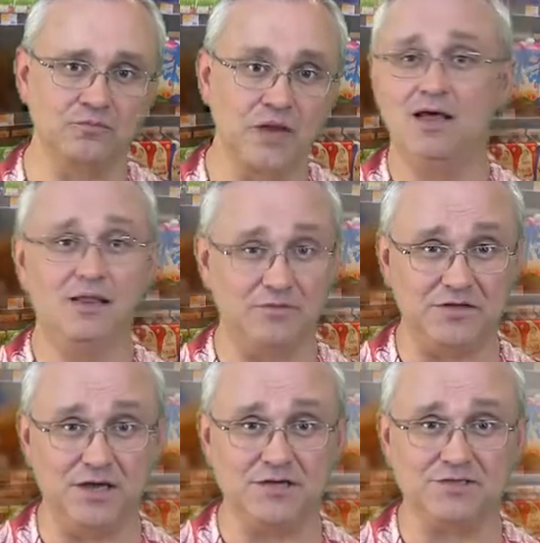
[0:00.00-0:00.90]
Let me
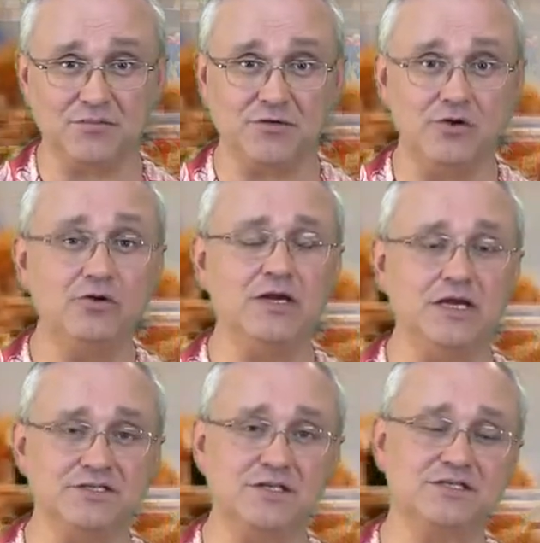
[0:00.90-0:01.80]
tell you something, you could
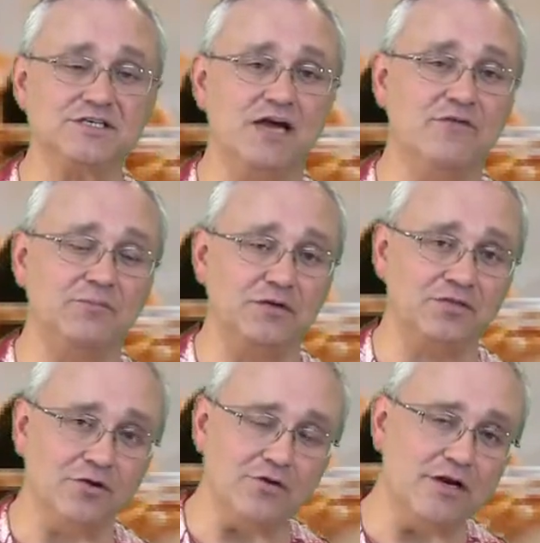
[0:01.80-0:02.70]
easily save up to
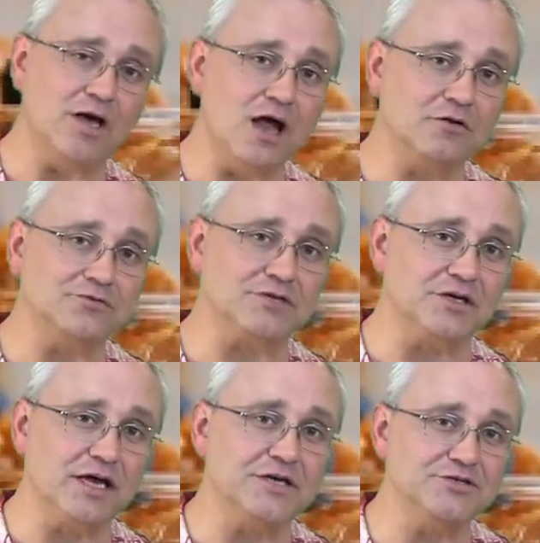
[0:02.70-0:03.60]
$30 a
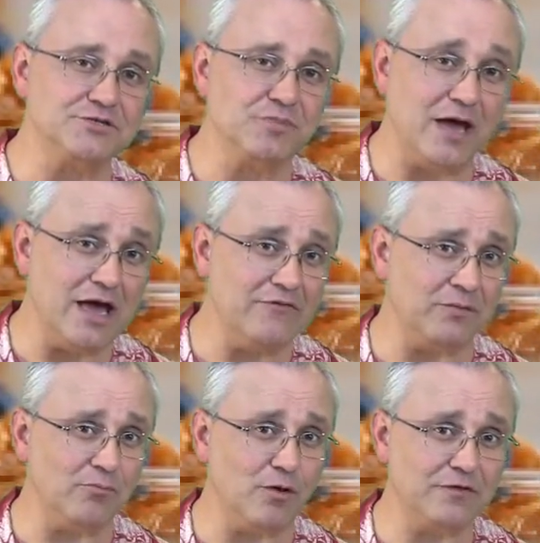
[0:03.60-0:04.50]
day just by having
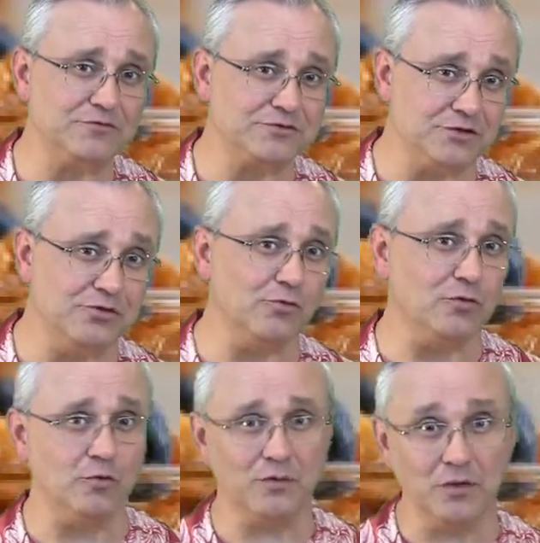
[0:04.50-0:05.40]
breakfast in your
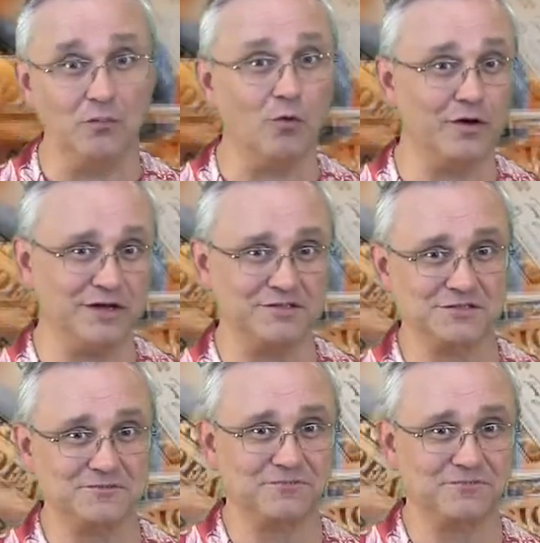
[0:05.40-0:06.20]
room in the mornings.